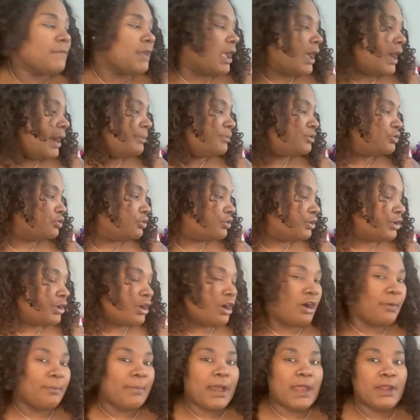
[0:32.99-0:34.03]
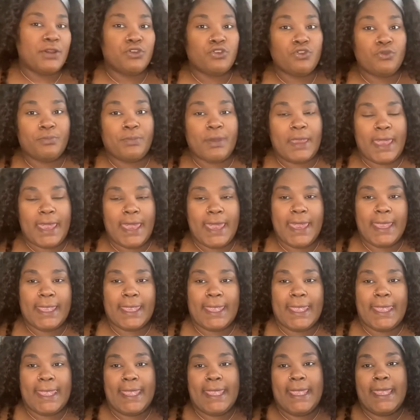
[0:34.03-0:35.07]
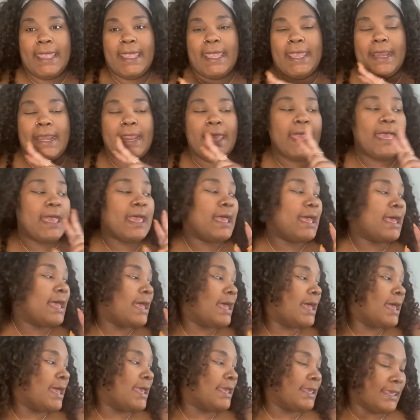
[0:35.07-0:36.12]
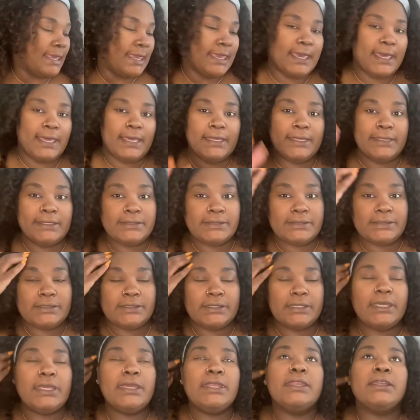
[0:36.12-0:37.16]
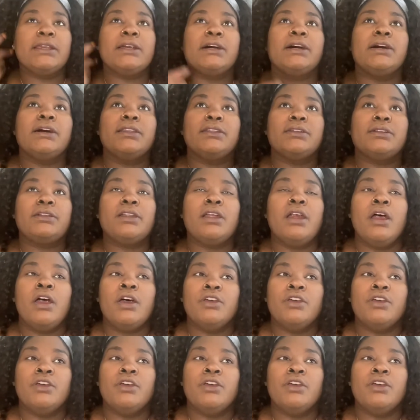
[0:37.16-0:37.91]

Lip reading: I'm showing y'all my new bag, and yeah, it's in a color.